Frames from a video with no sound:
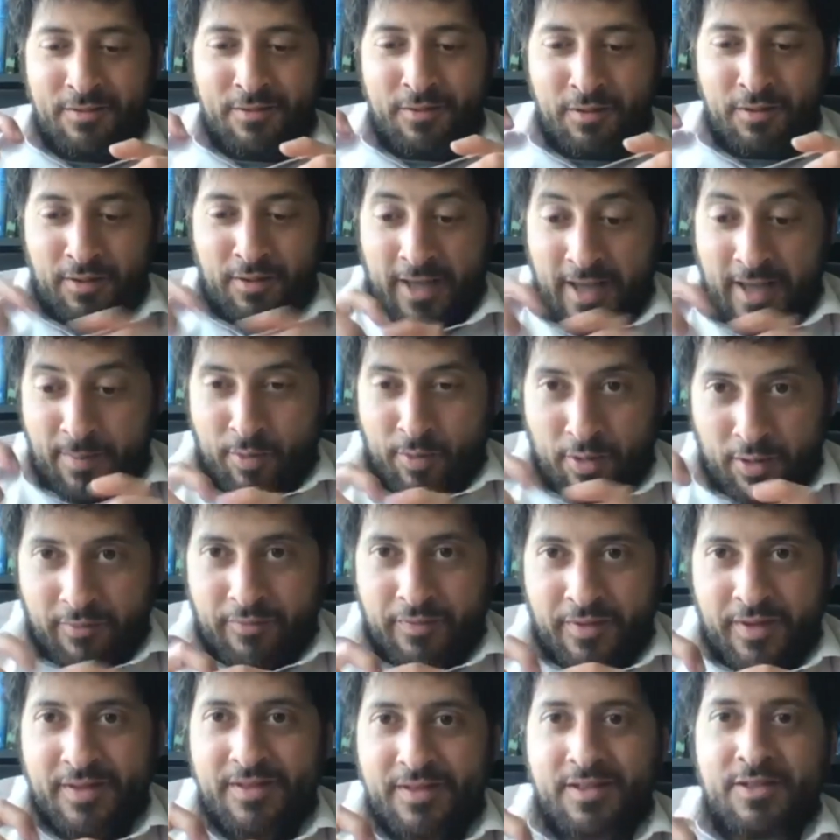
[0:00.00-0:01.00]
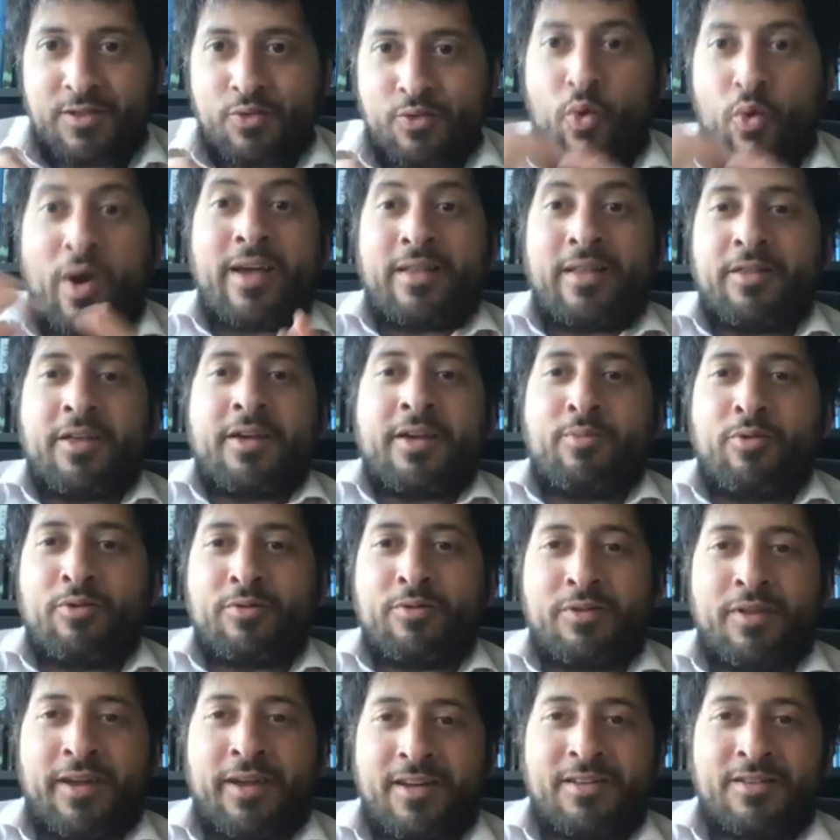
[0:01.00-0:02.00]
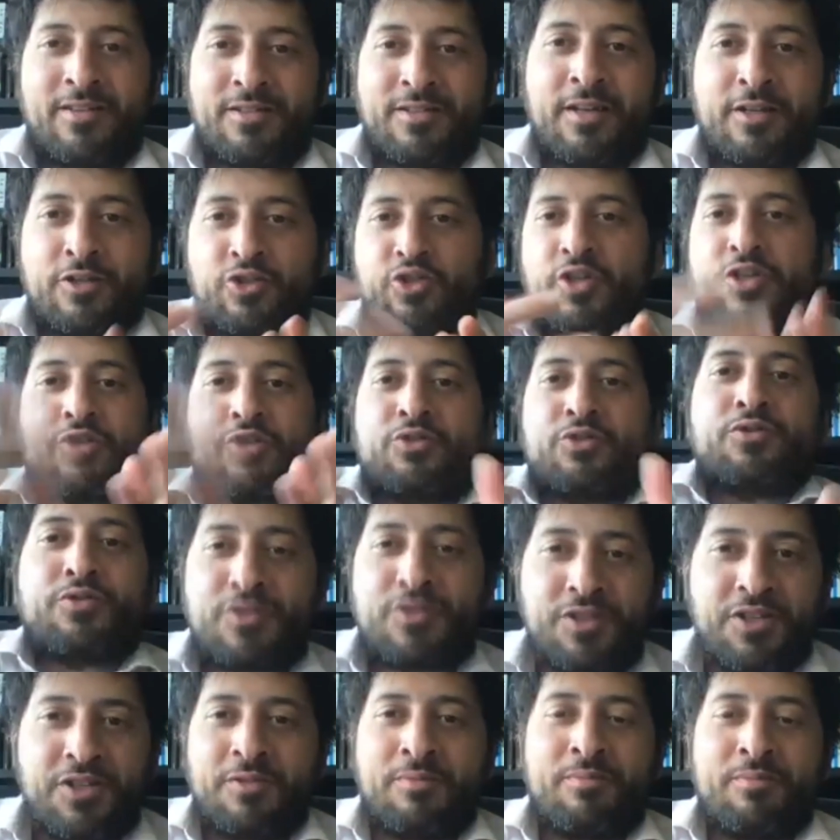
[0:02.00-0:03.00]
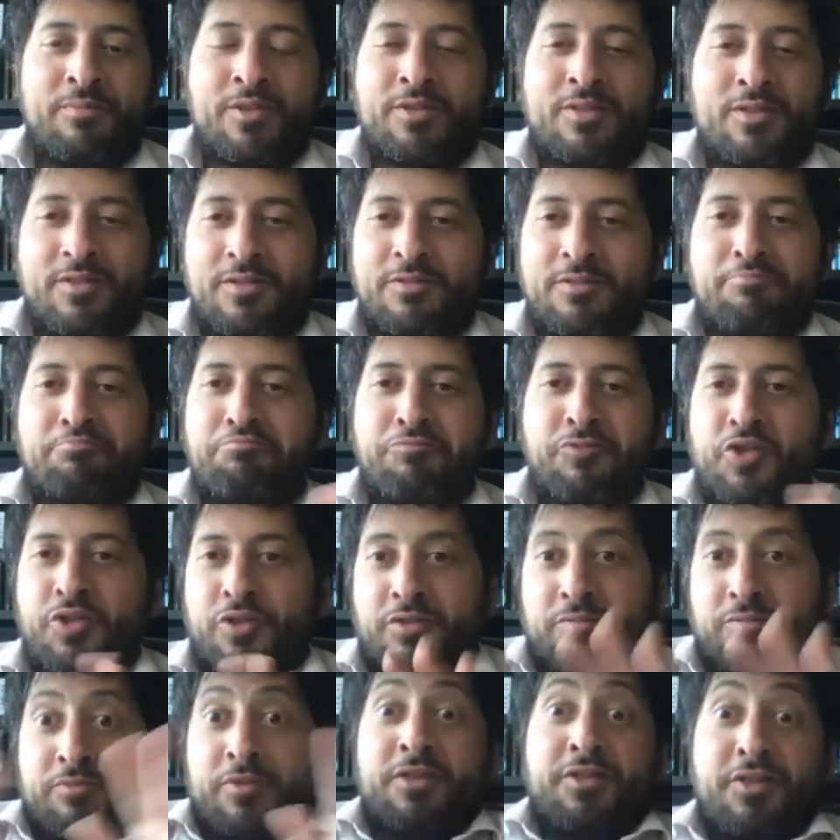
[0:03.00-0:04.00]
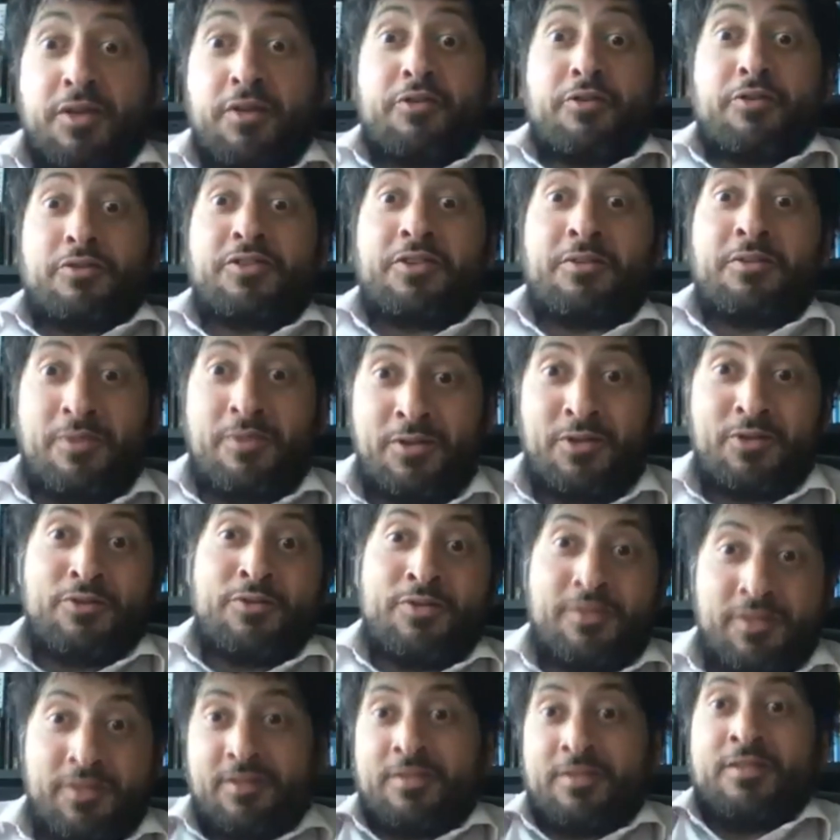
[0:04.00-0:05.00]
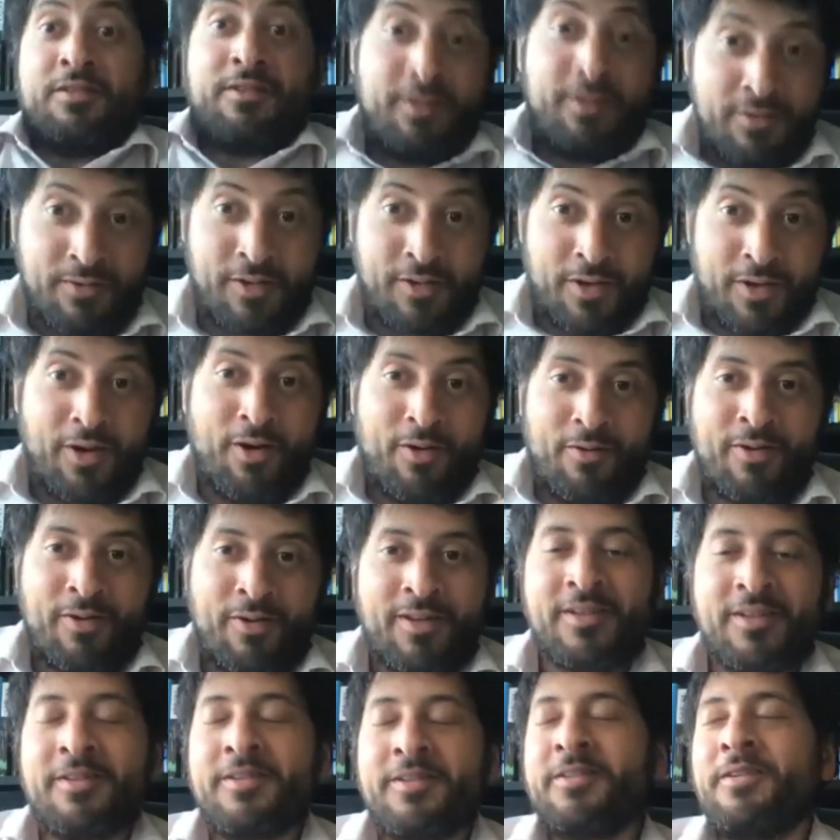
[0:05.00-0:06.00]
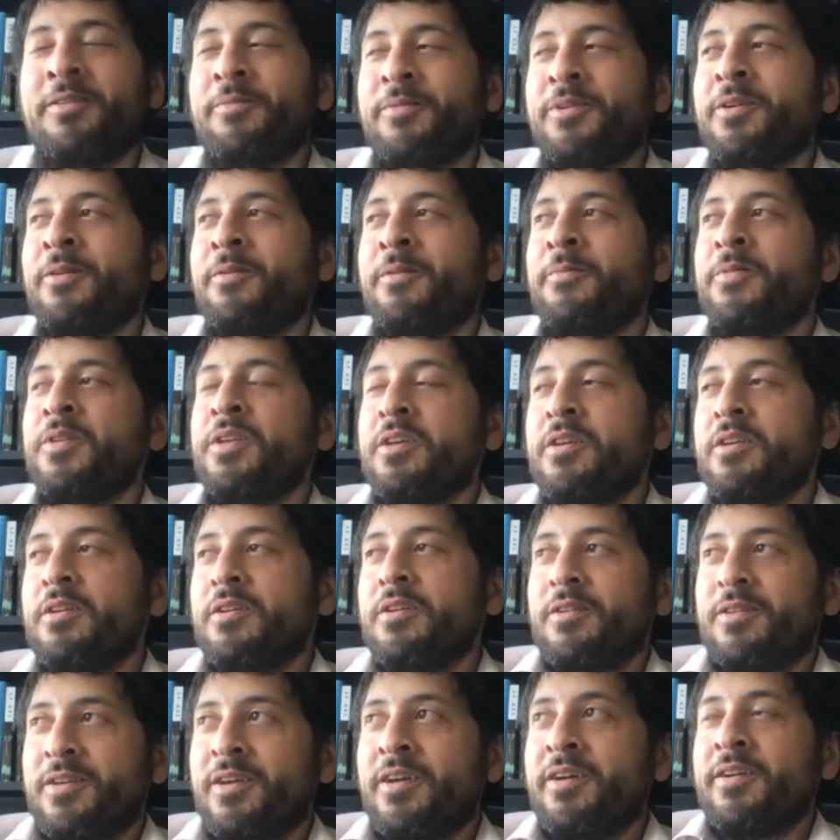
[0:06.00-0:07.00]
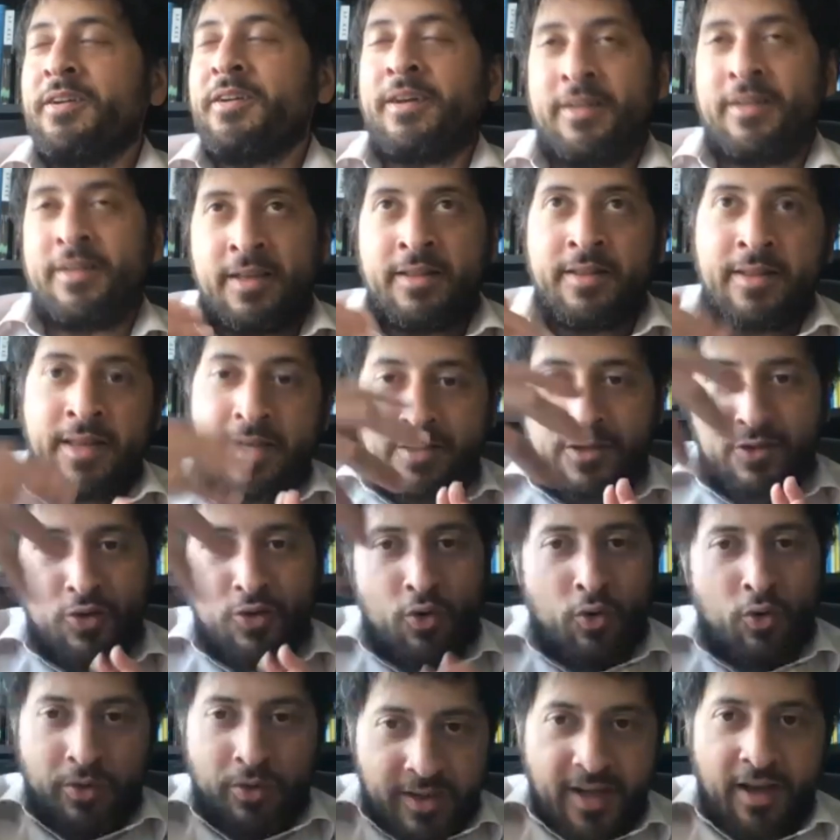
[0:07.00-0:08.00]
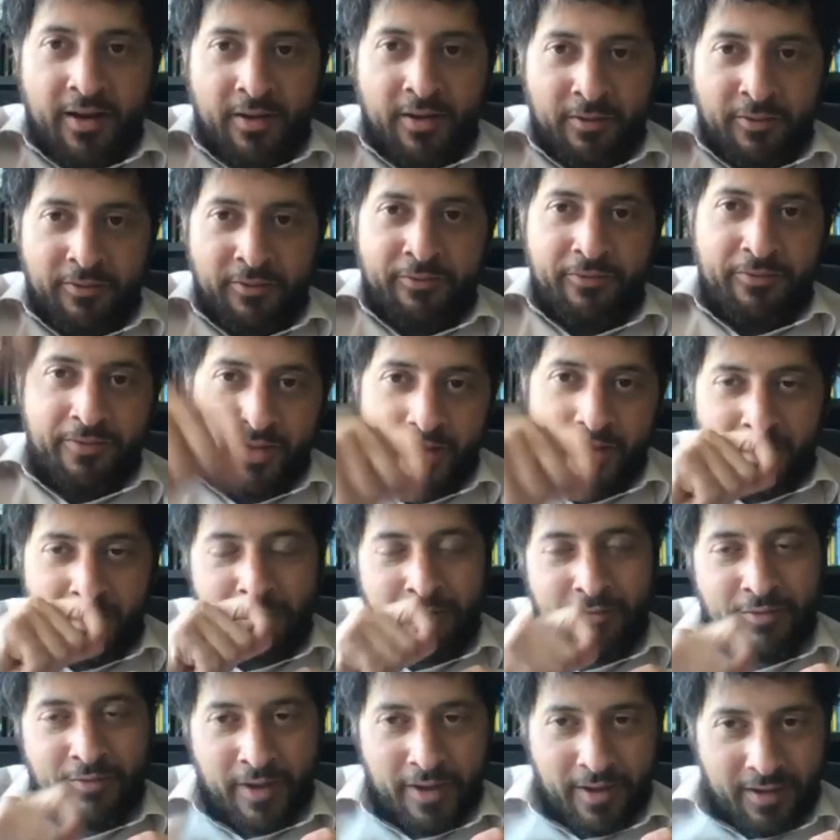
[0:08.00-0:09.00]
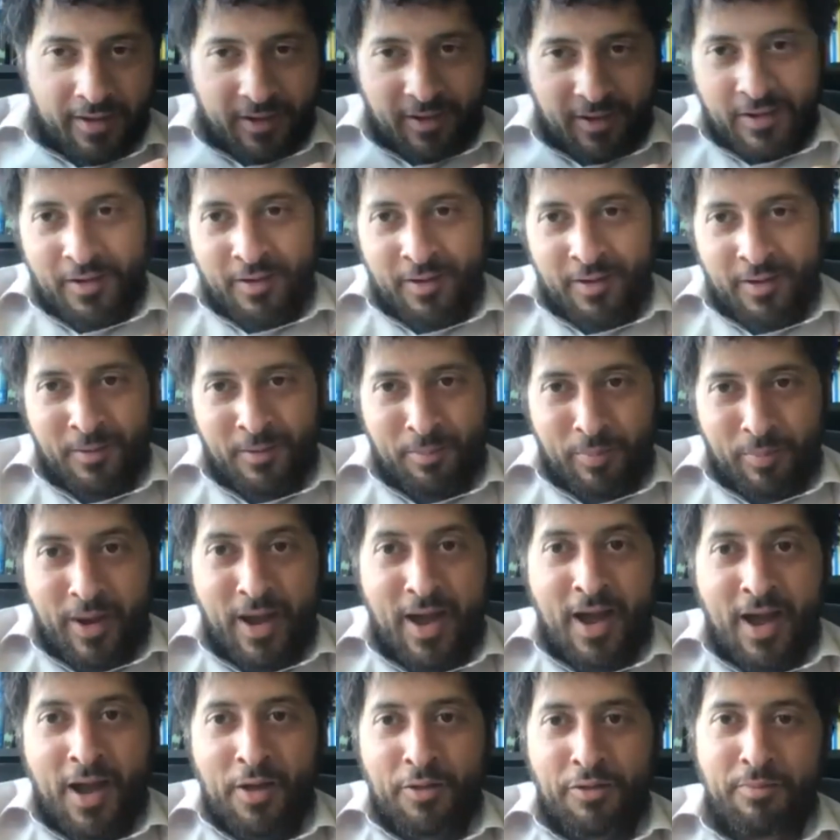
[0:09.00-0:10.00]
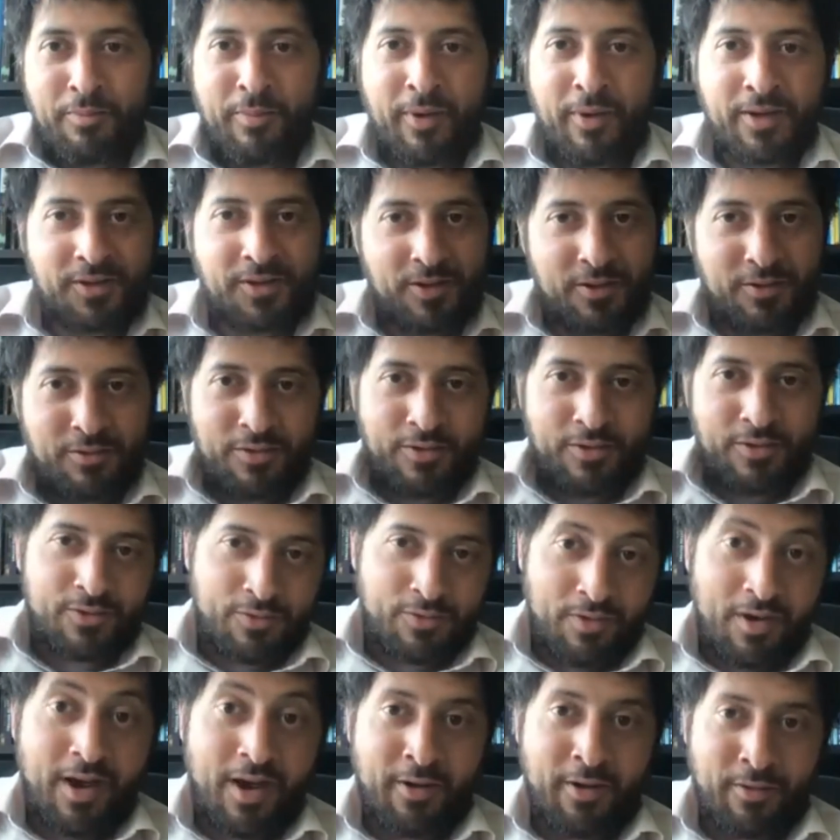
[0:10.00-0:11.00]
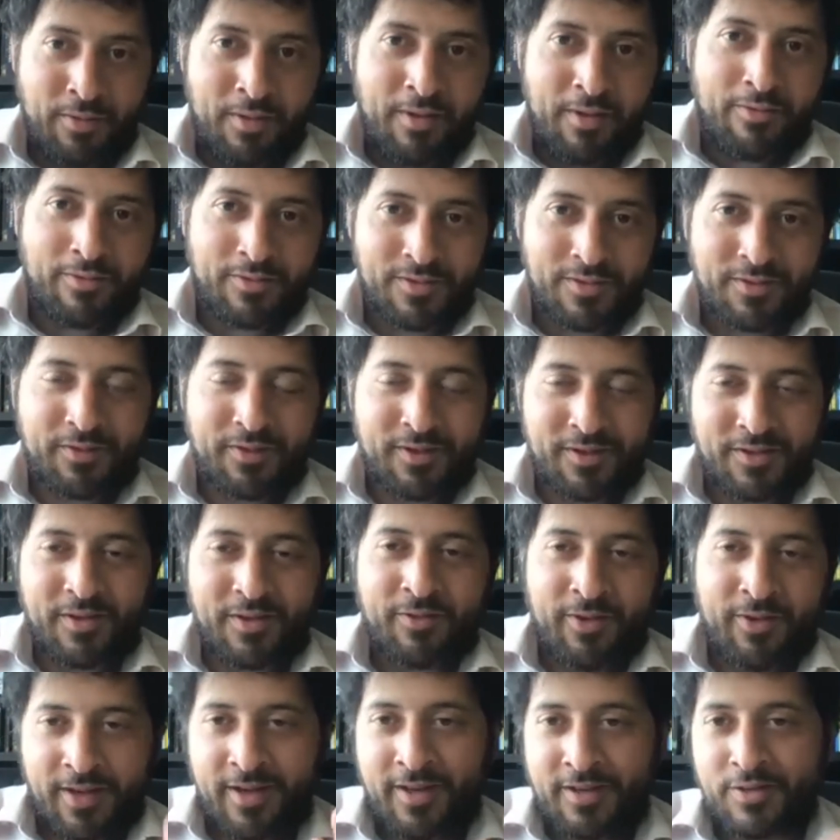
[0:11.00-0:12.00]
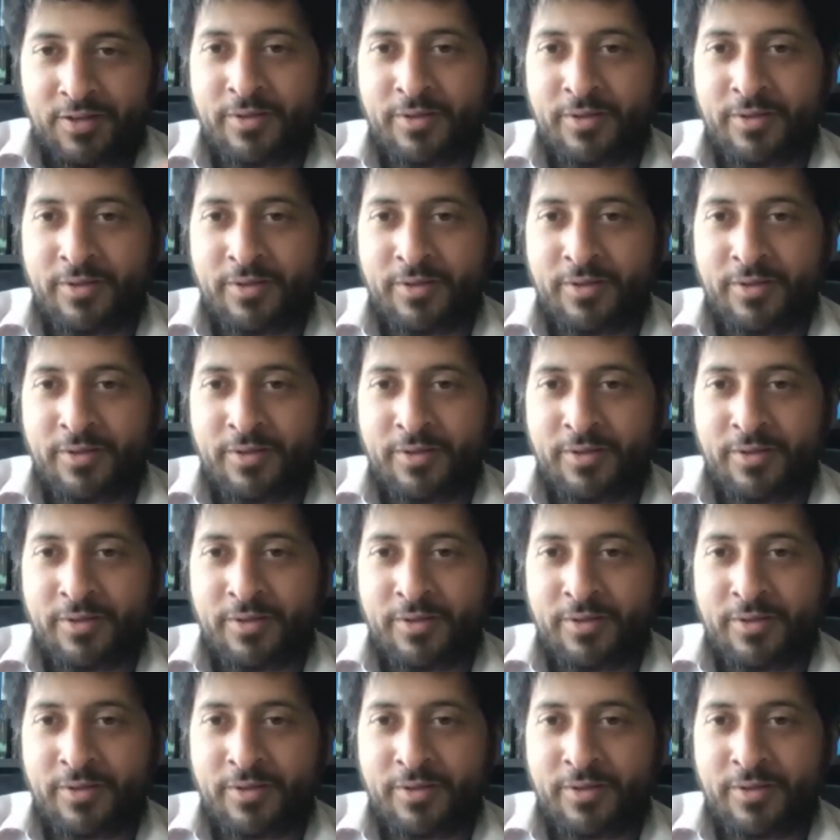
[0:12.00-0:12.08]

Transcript: The label of this is white labeled, like it's not Chester's team. It's just this other team that used it, and here they go, right? Yeah. And that's the only kind of like path basically to the higher levels and things like that, right? Yeah.